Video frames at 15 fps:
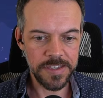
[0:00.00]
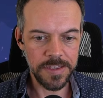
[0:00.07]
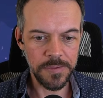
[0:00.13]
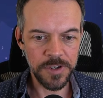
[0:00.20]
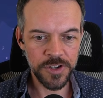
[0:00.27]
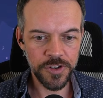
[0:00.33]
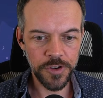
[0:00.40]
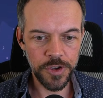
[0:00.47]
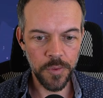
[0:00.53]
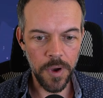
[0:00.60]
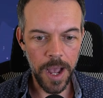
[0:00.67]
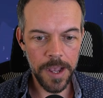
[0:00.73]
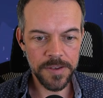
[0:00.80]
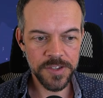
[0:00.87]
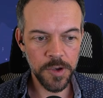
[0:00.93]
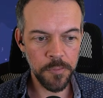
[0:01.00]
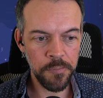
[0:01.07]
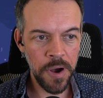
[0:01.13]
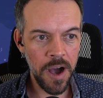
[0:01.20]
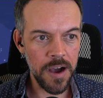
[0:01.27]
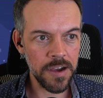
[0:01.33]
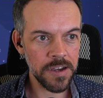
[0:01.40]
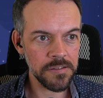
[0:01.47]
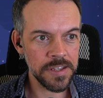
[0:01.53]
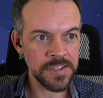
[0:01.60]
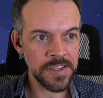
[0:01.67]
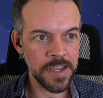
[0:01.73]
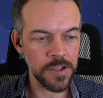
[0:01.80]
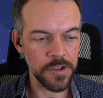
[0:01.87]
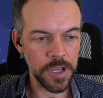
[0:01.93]
let me show you why. So Puck, let's
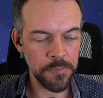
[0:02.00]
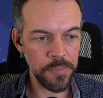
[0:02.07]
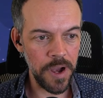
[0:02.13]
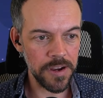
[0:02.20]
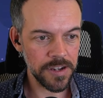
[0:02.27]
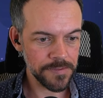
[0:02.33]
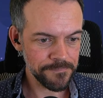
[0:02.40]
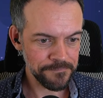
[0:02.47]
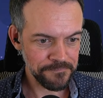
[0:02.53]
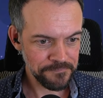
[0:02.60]
take a look at Puck.